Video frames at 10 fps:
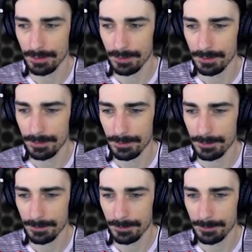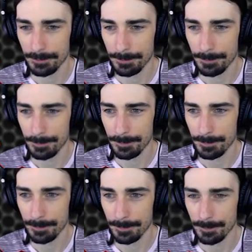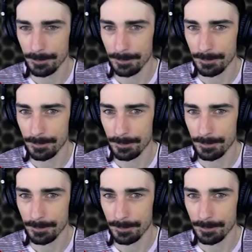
[no speech]